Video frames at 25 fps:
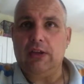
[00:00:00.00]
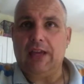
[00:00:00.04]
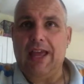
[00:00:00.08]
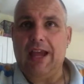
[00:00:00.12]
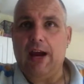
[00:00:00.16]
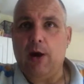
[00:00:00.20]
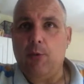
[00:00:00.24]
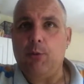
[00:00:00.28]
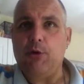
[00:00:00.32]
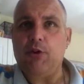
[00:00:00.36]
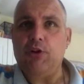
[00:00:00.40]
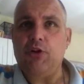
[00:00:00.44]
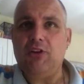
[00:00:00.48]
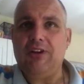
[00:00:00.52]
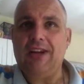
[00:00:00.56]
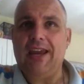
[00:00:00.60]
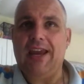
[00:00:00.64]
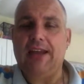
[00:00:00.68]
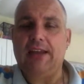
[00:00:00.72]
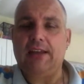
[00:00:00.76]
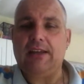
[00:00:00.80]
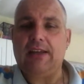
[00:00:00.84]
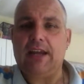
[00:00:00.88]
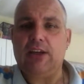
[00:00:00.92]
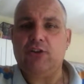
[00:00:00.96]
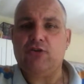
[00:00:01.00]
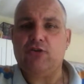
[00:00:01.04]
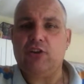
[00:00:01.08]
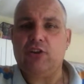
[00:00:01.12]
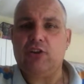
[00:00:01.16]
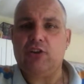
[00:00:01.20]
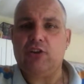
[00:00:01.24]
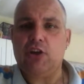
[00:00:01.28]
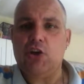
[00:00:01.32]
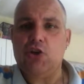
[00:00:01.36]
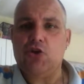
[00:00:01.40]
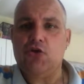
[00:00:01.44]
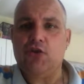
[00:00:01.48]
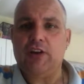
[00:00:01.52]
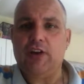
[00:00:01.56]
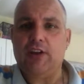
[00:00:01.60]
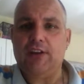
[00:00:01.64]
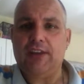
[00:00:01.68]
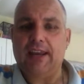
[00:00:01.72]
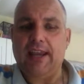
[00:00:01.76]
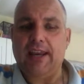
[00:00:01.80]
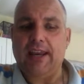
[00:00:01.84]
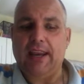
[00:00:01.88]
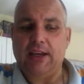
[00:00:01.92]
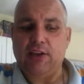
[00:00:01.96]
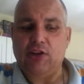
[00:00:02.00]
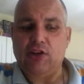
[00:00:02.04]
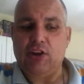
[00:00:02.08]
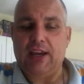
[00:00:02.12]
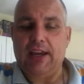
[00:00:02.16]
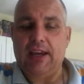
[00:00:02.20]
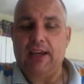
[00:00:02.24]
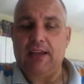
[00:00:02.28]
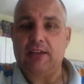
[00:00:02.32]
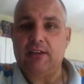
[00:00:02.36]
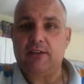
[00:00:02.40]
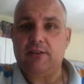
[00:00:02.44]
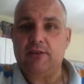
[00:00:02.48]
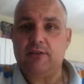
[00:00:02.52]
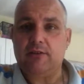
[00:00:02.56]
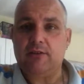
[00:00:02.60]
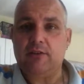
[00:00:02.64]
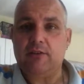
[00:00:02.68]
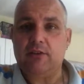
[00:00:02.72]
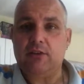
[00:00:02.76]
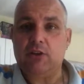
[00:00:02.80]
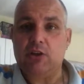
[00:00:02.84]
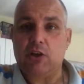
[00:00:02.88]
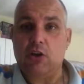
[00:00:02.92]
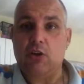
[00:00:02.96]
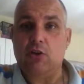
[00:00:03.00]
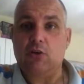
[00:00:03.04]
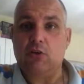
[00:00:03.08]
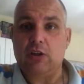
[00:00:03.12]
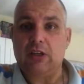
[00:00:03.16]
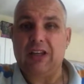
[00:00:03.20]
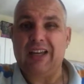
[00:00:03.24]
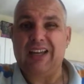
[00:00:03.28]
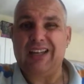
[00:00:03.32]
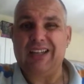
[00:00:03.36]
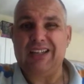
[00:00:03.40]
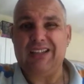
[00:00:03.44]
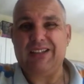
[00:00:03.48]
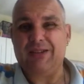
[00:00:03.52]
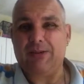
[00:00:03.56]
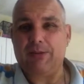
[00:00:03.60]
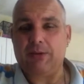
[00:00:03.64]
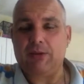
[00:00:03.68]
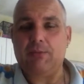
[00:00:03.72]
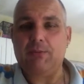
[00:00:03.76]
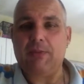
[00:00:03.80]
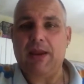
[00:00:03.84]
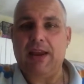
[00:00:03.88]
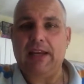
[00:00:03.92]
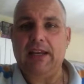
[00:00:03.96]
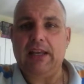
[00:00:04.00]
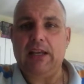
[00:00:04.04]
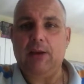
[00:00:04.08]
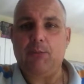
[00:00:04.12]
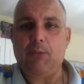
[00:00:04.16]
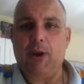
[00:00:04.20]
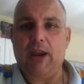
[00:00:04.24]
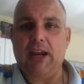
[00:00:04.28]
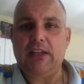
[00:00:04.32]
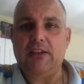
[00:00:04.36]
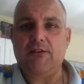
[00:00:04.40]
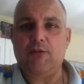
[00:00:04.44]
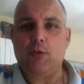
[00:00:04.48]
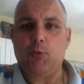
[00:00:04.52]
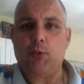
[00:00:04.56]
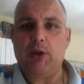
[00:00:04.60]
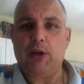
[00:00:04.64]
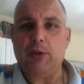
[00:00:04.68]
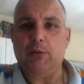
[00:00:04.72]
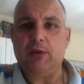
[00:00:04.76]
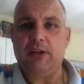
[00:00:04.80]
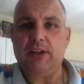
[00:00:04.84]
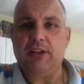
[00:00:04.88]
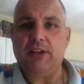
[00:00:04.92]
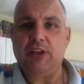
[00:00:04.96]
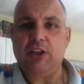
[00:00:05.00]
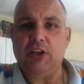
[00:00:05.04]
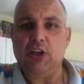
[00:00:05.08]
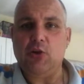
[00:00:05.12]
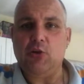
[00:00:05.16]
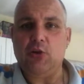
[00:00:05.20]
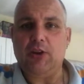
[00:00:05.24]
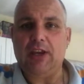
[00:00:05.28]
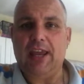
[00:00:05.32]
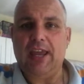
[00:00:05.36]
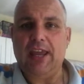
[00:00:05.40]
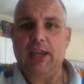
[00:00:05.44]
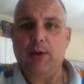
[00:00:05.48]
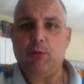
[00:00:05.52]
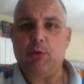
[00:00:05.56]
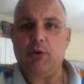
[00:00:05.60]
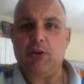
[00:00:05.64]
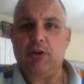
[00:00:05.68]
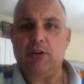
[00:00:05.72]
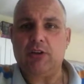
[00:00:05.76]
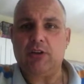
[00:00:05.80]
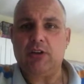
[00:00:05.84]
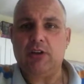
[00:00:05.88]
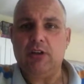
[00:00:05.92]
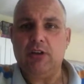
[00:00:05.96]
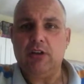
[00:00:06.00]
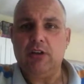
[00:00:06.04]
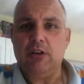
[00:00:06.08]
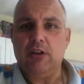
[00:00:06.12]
helping you get gastric surgery on the NHS. So it's mainly based for people in the UK, but